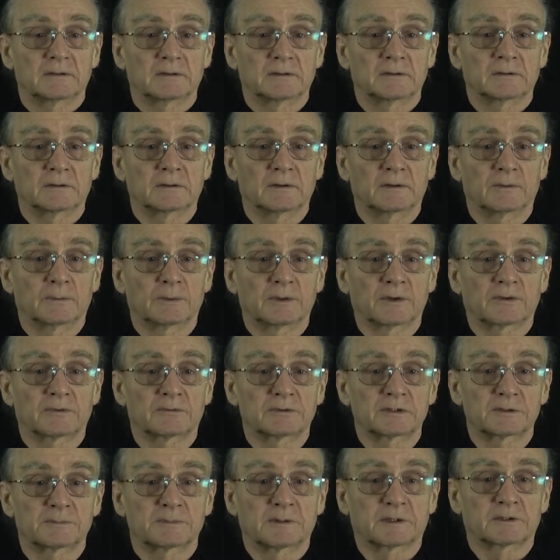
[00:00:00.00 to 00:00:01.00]
with
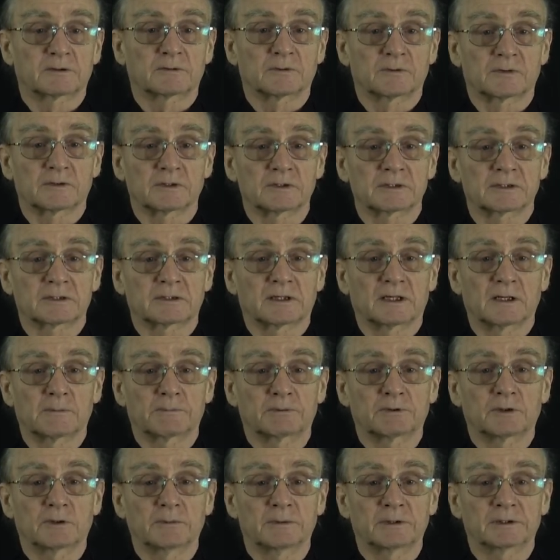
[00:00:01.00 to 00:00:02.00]
respect to the scale
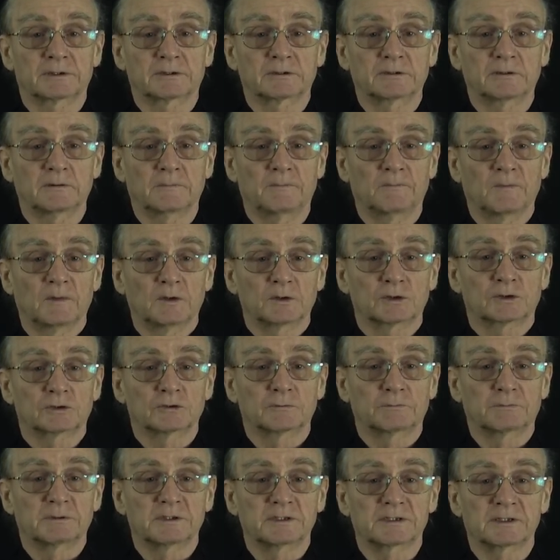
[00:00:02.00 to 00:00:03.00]
parameter
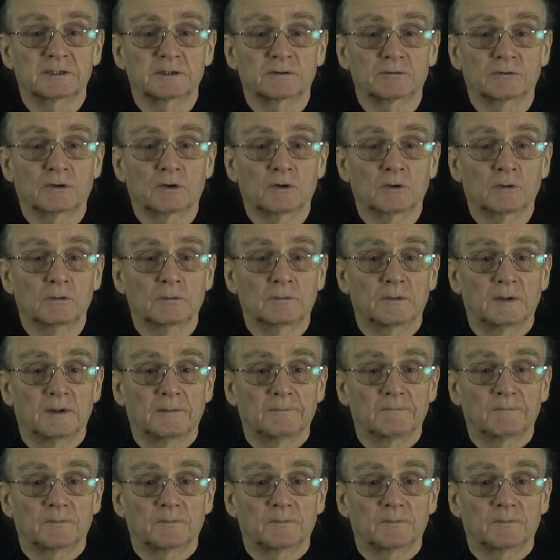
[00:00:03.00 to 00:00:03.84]
should be 0.